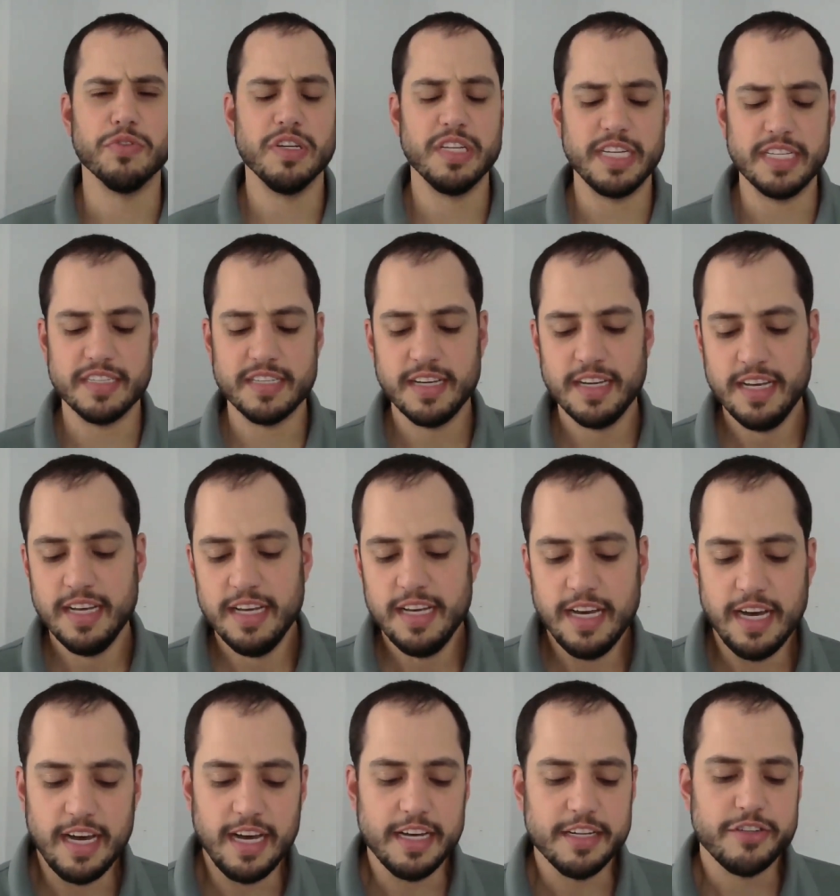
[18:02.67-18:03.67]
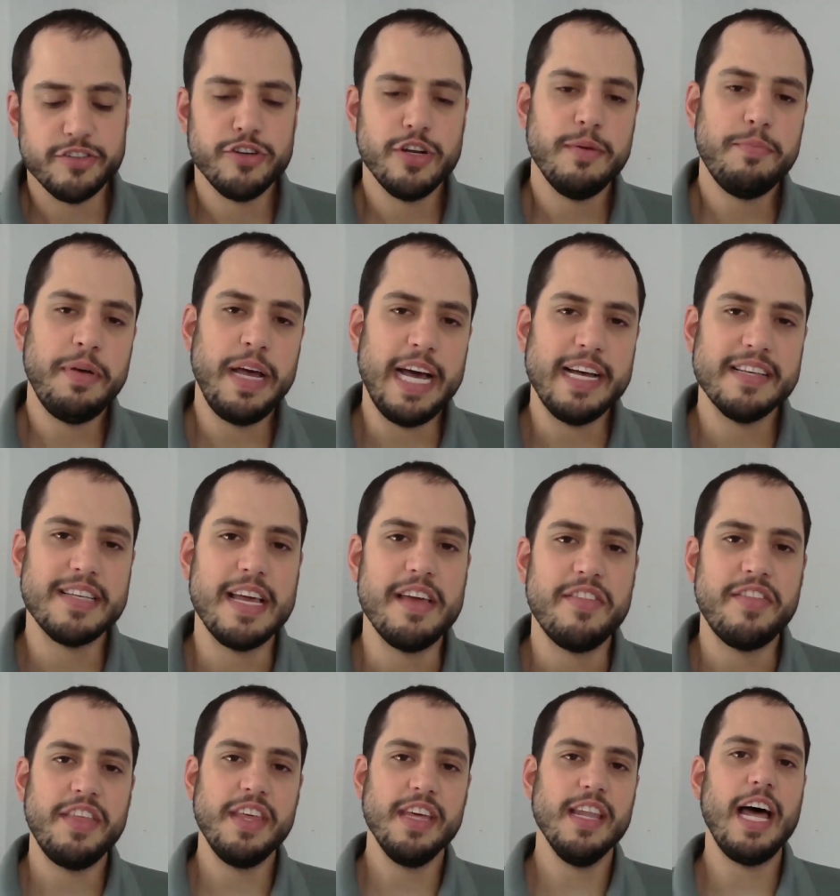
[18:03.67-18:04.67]
brilliant, uh, Tripp has a
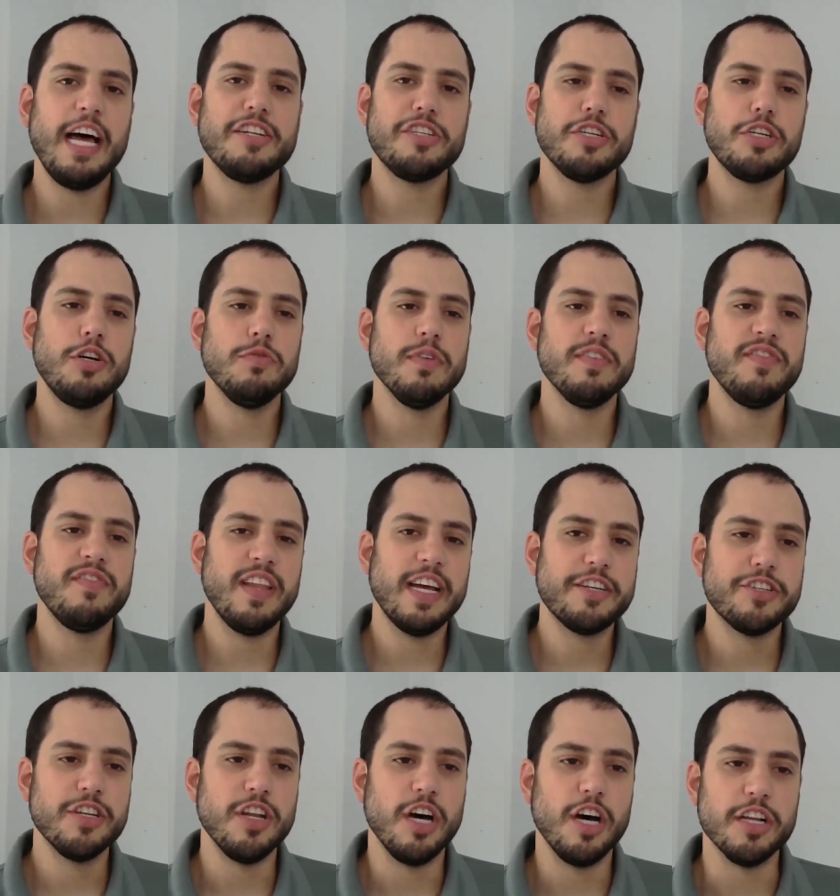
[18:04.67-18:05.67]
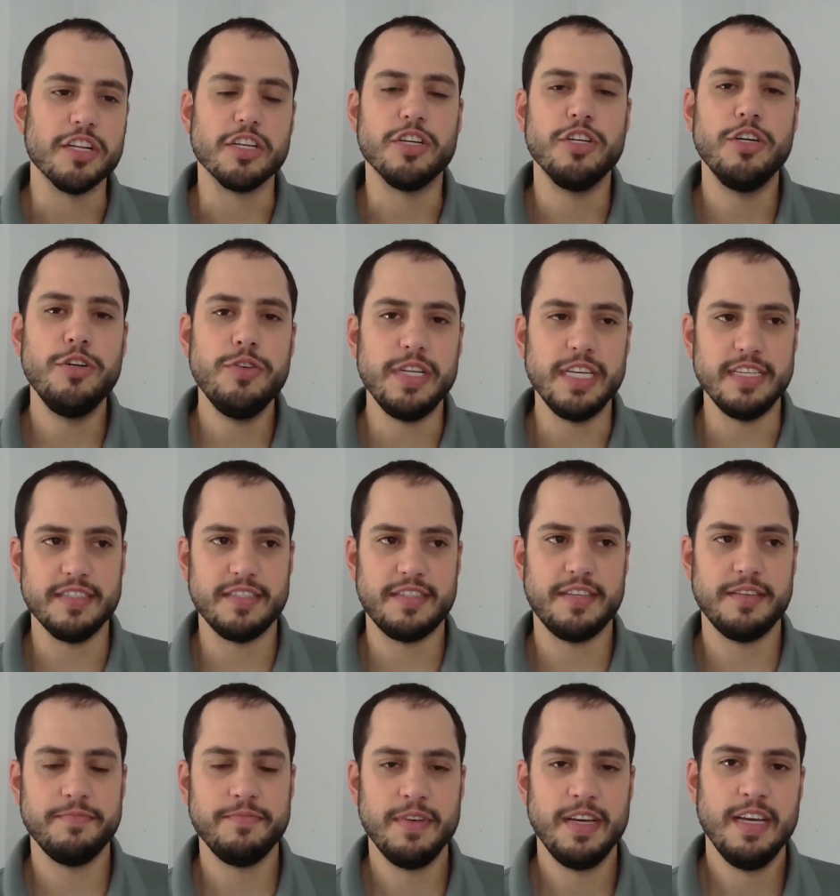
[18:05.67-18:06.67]
theological reflection on
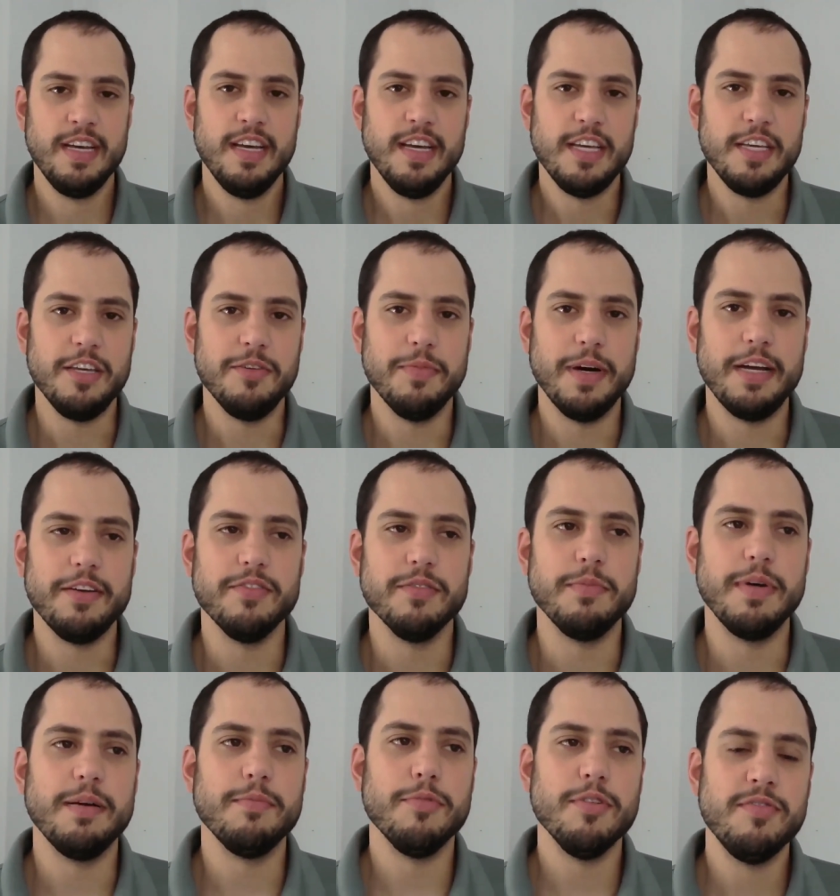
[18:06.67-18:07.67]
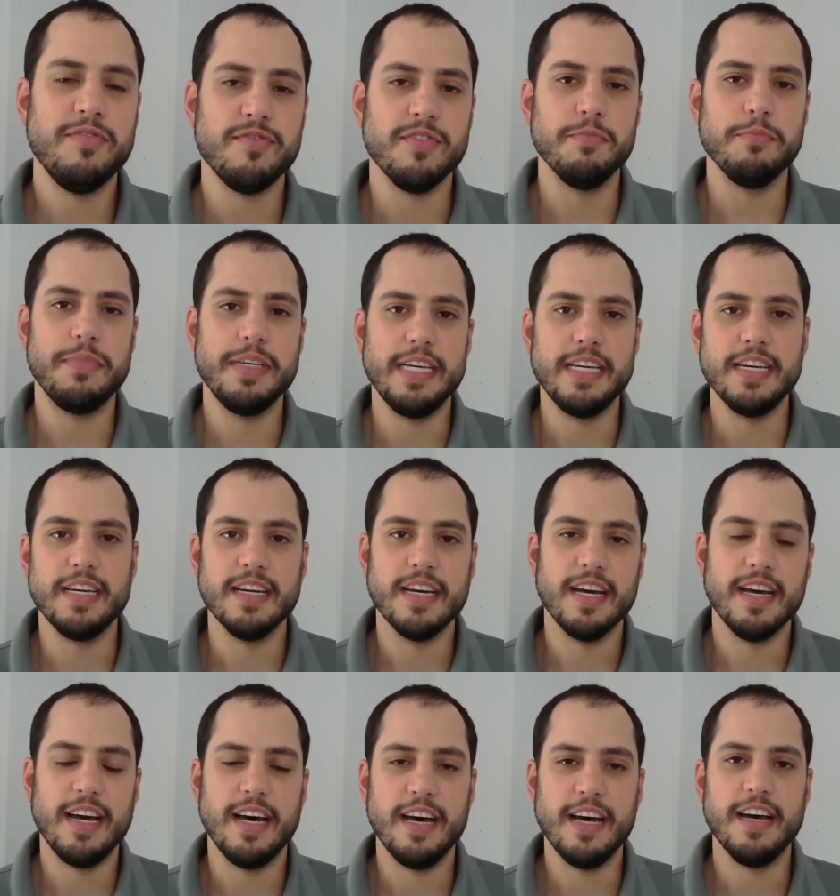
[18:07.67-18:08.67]
cooties. You might remember from being
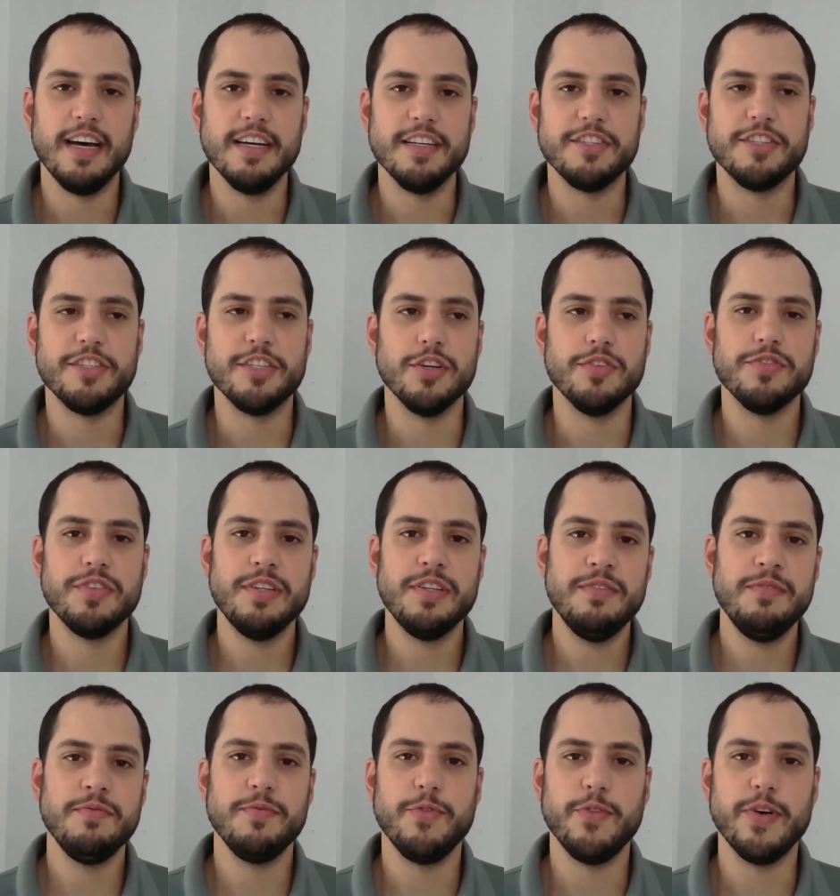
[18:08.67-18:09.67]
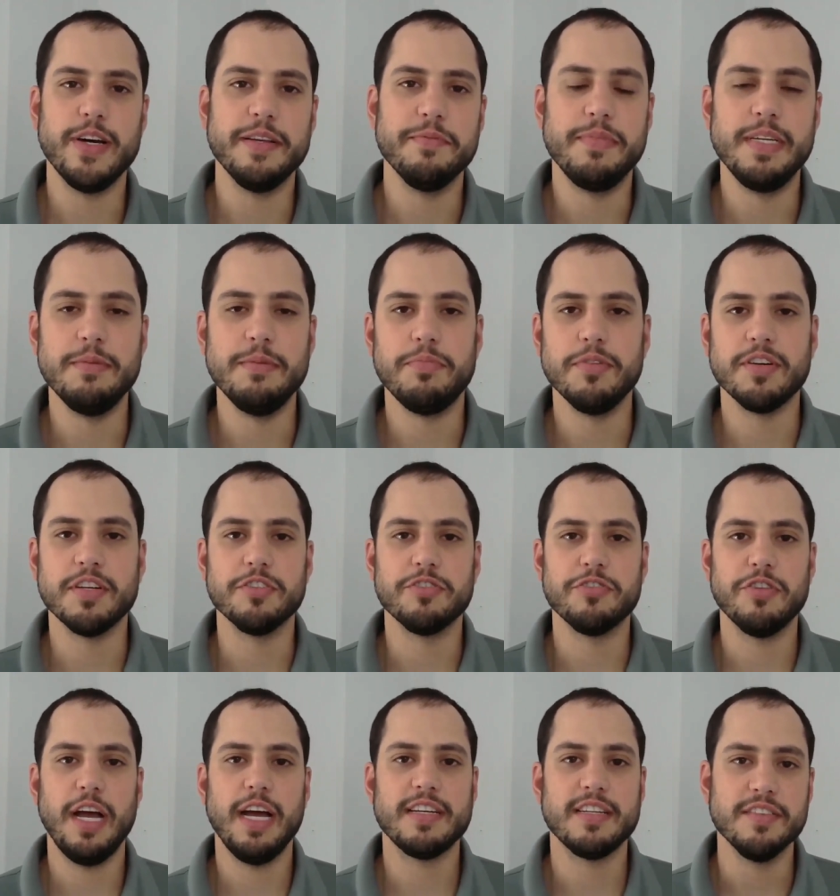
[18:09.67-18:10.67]
uh, children when people
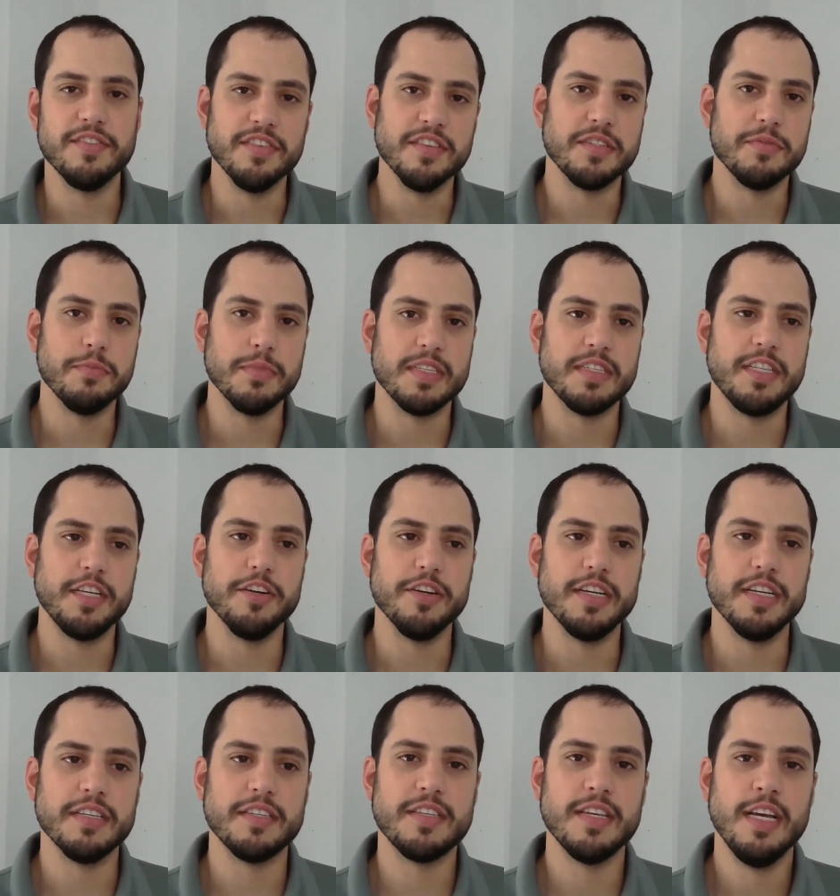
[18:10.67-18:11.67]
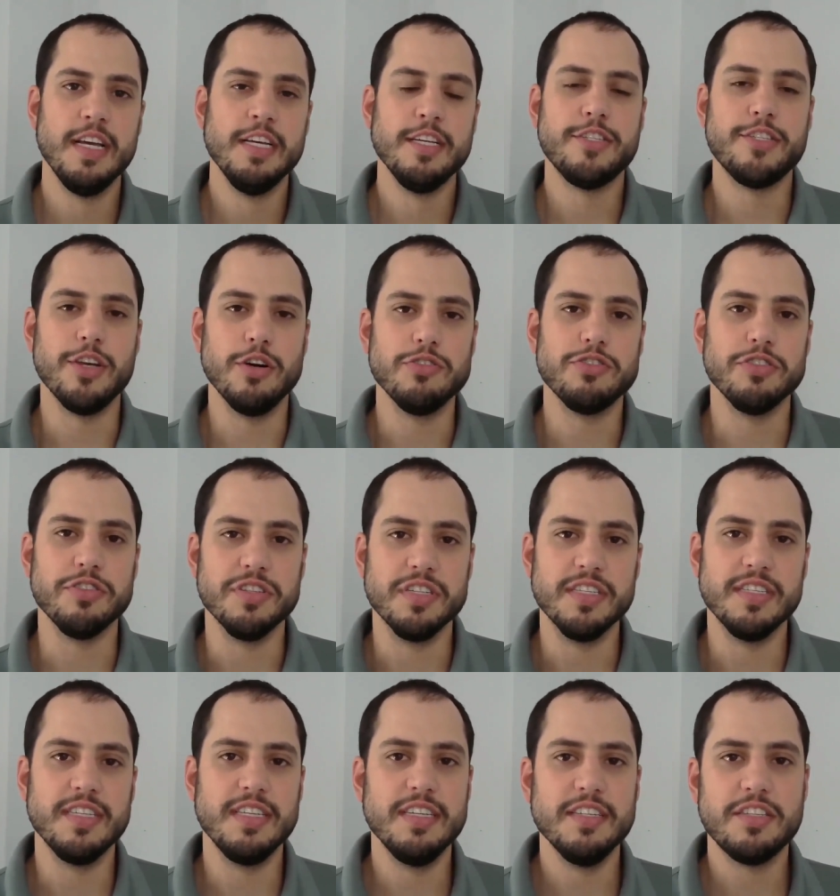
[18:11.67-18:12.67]
contracted this mysterious social
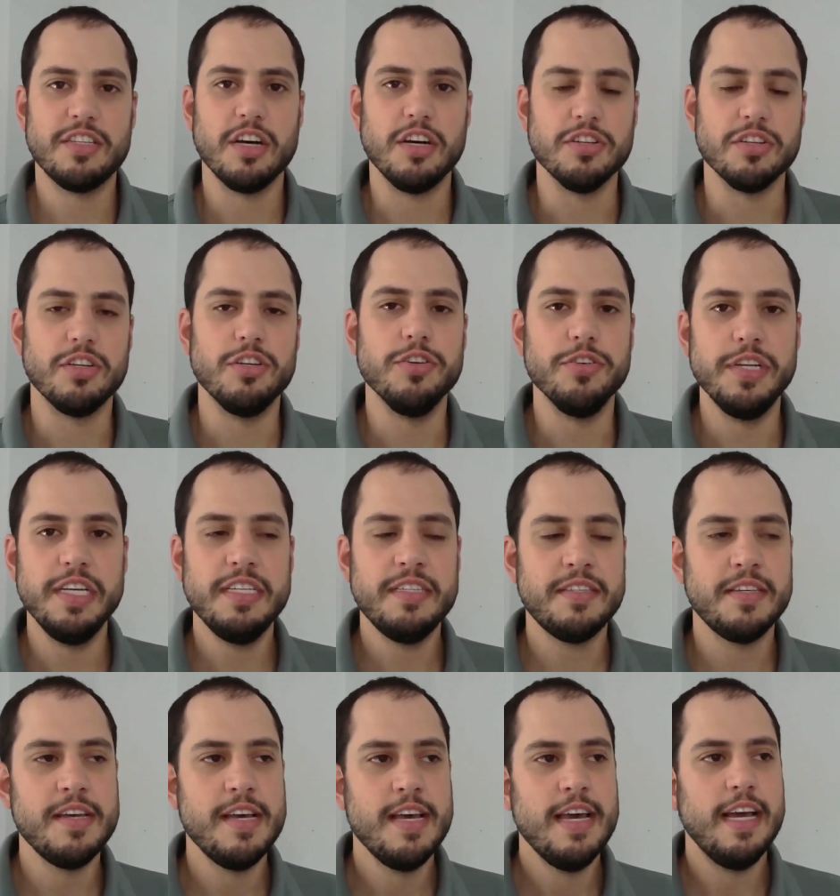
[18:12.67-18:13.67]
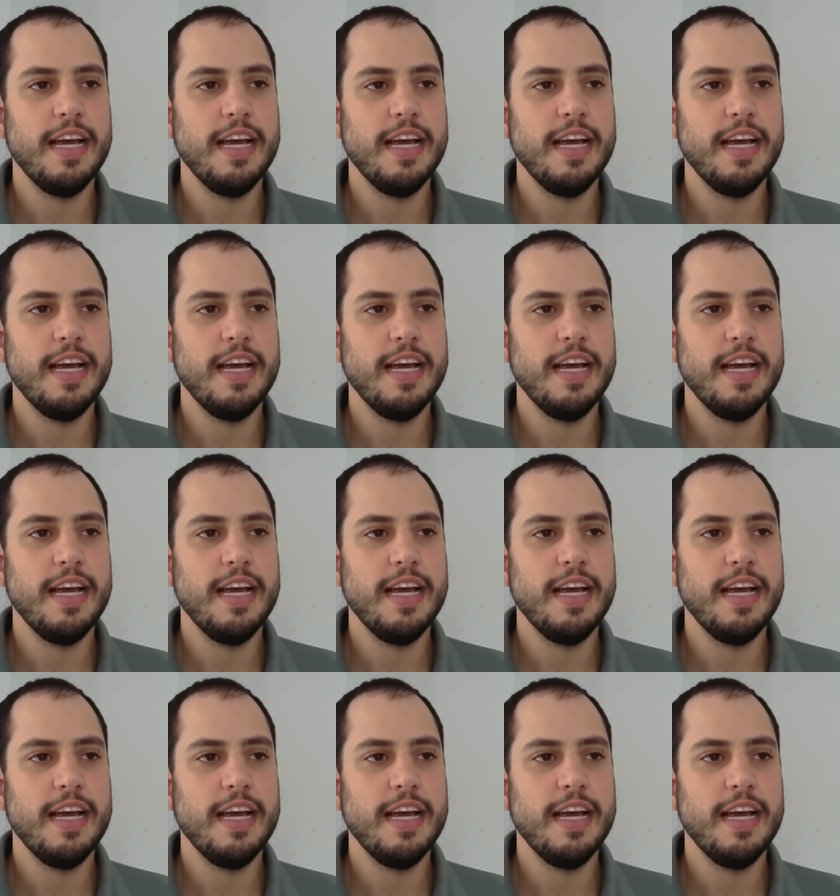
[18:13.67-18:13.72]
disease called cooties